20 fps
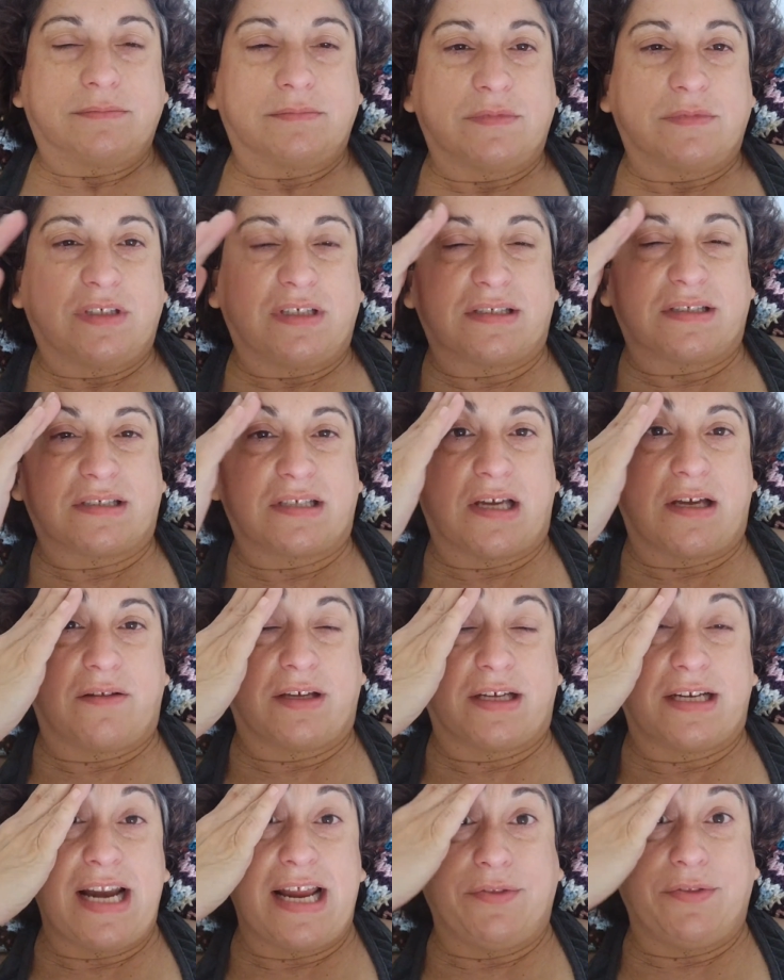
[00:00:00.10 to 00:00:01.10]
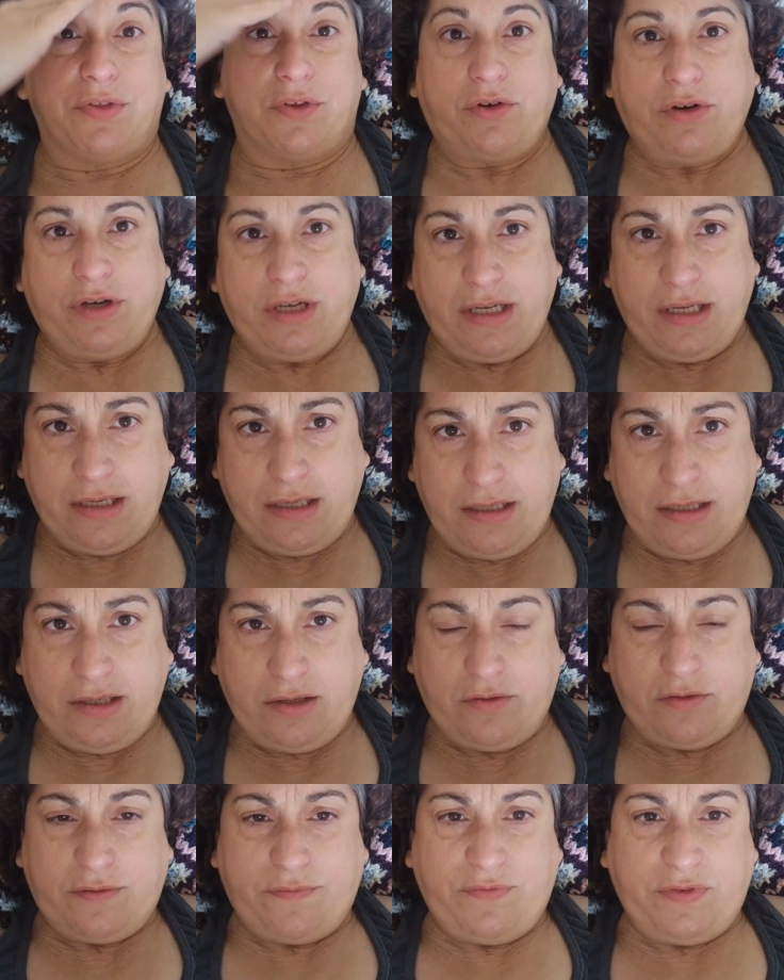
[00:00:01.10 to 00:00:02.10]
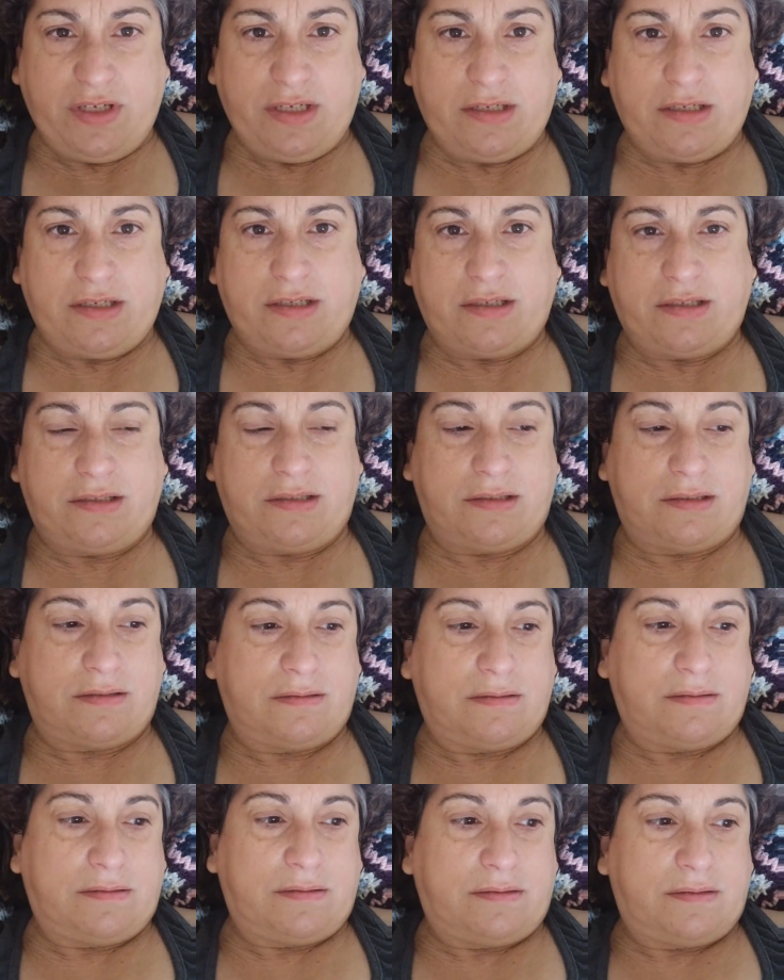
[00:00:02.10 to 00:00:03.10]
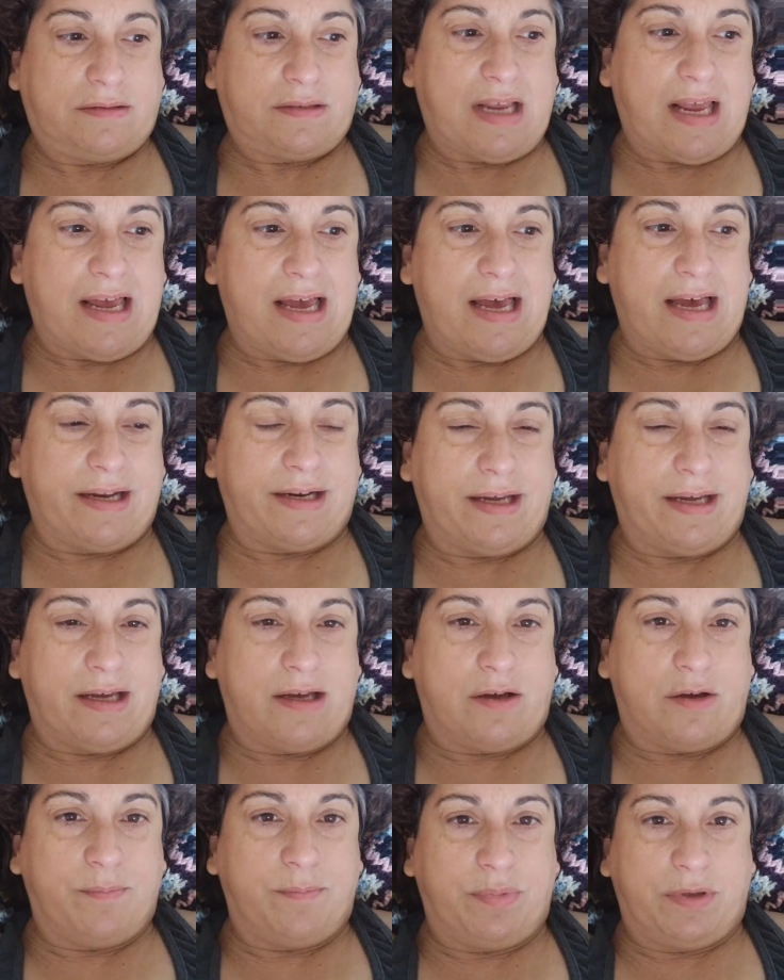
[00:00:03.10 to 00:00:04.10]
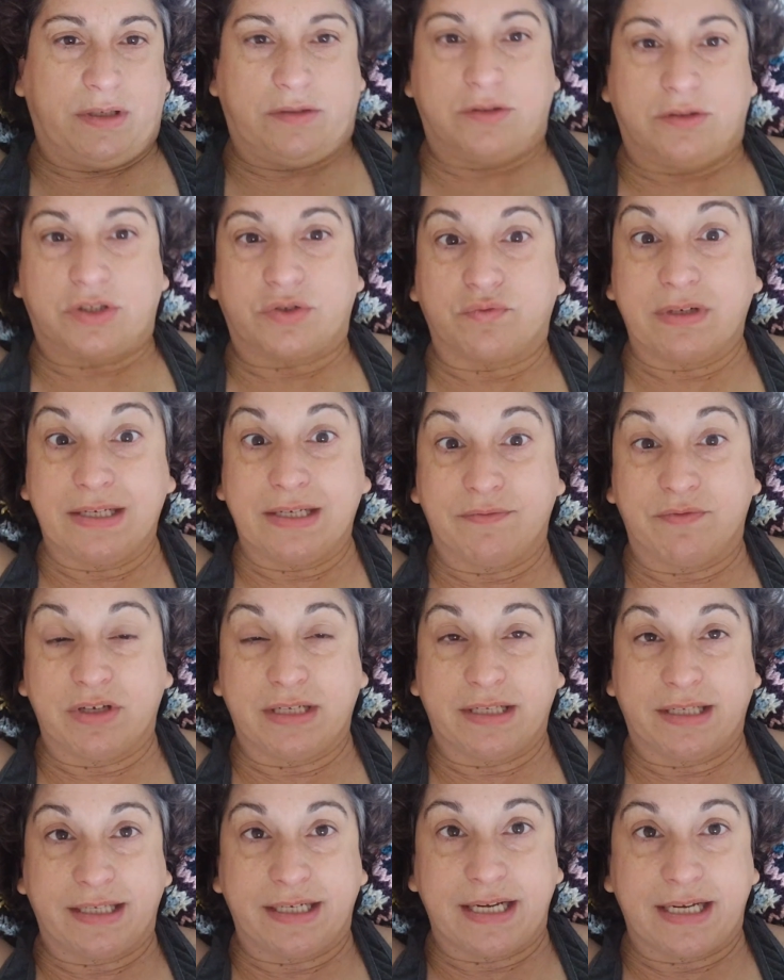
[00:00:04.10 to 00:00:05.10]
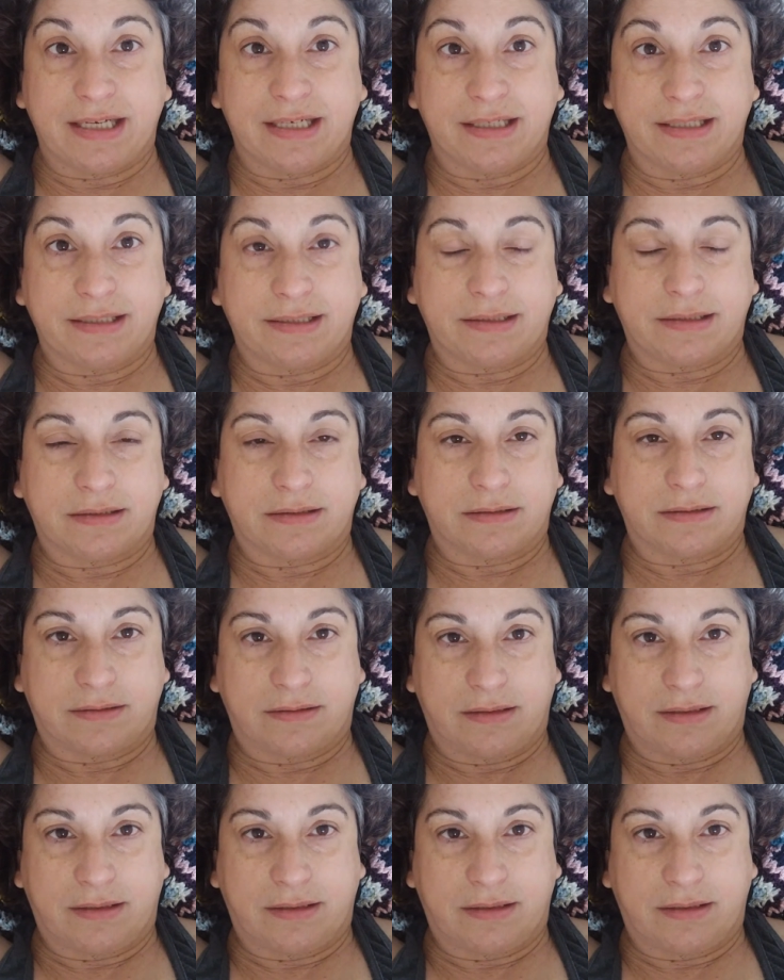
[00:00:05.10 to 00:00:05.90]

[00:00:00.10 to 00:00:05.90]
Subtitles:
It's like 9:30 here in Phoenix. It's hot out, but it looks really, really nice.